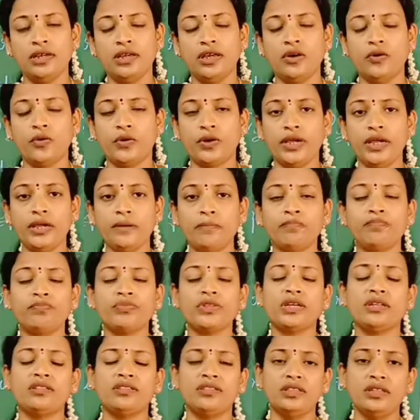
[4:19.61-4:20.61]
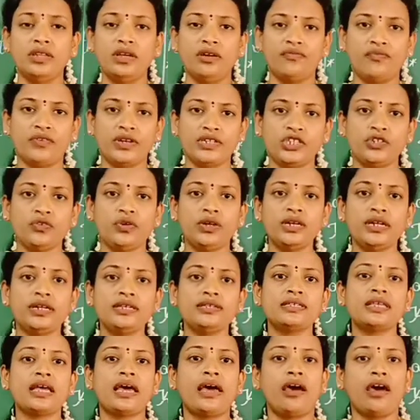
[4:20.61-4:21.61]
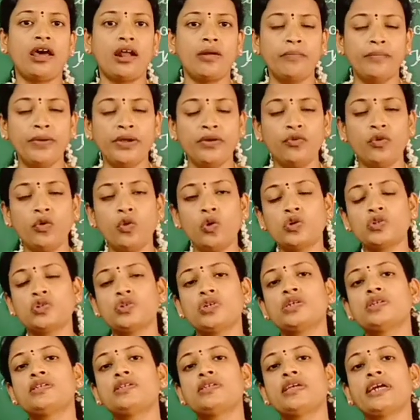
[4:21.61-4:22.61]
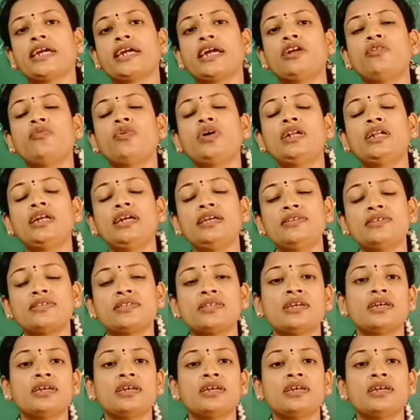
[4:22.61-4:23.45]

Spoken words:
Okay, the first one is herbivores, second one is